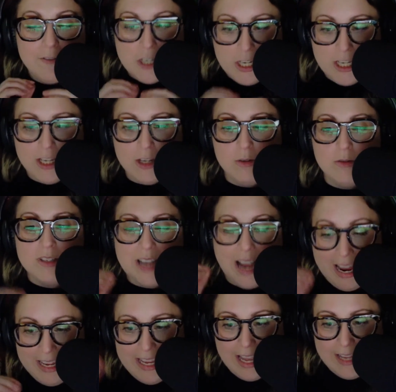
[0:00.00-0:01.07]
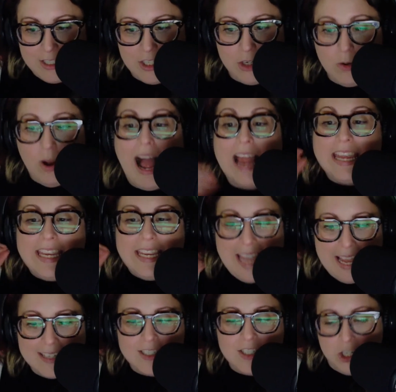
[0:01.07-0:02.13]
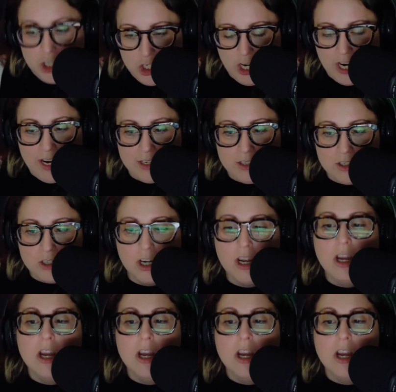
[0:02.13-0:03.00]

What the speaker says: to use I get to change